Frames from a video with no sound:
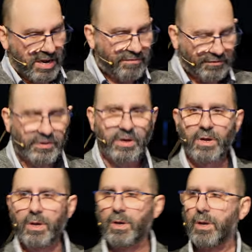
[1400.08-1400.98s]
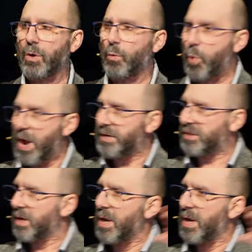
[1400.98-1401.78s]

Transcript: gift, went